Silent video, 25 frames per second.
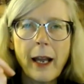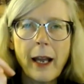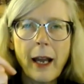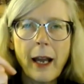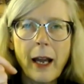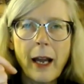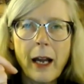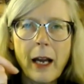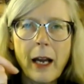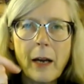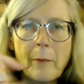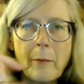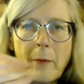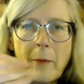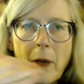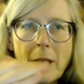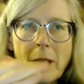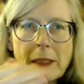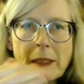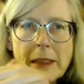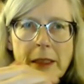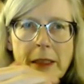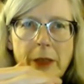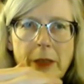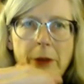um,
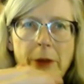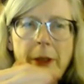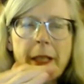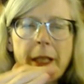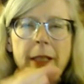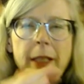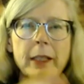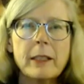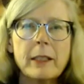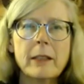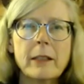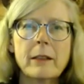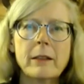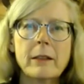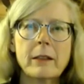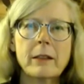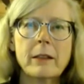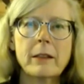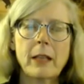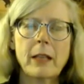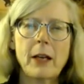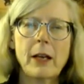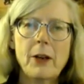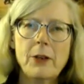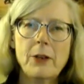also in the the
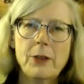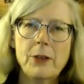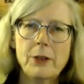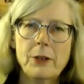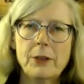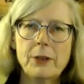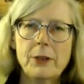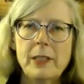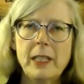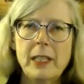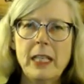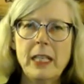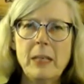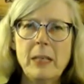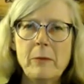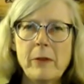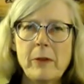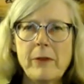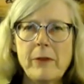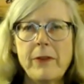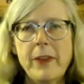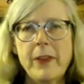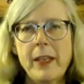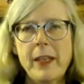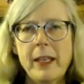larger scheme
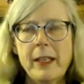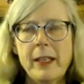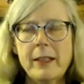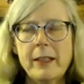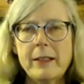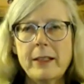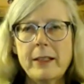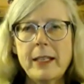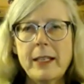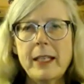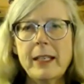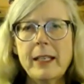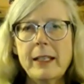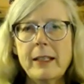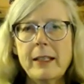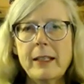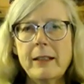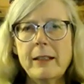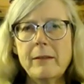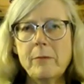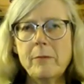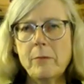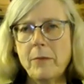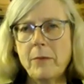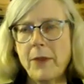of things,
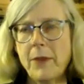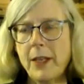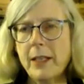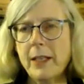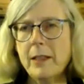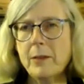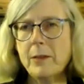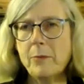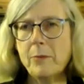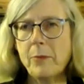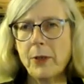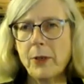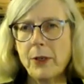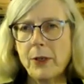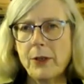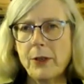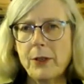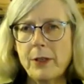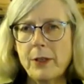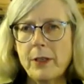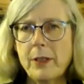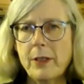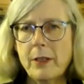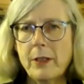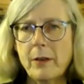getting things
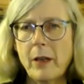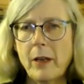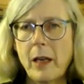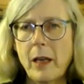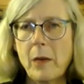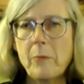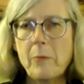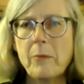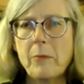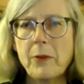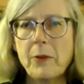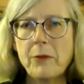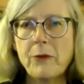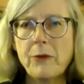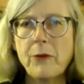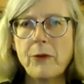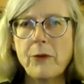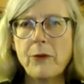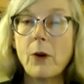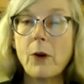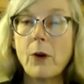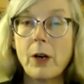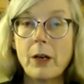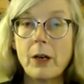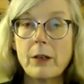burned uh,
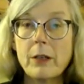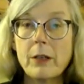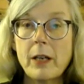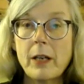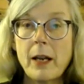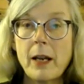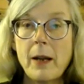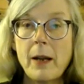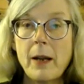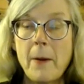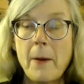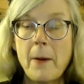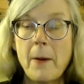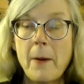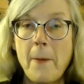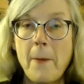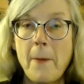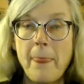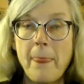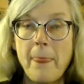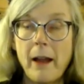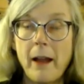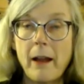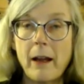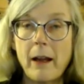before
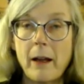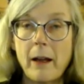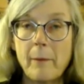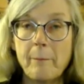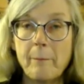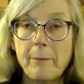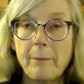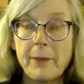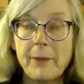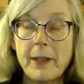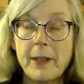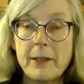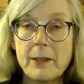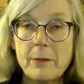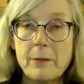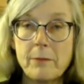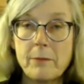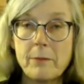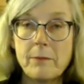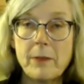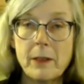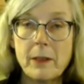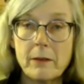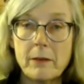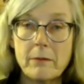um, the
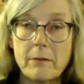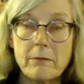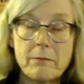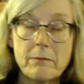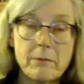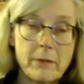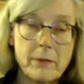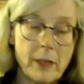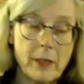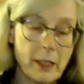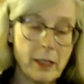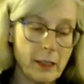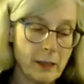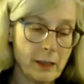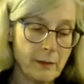uh,